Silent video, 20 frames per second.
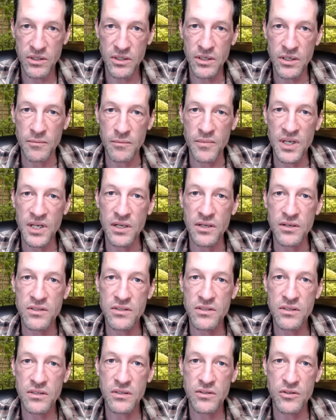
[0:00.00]
It
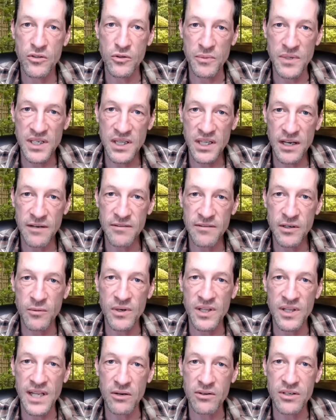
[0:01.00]
means to be loving
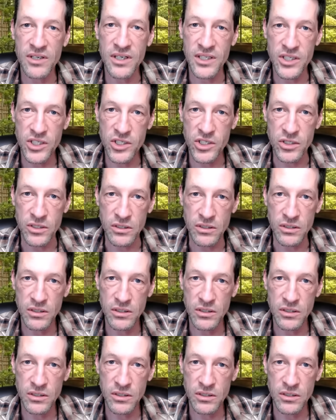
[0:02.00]
without condition.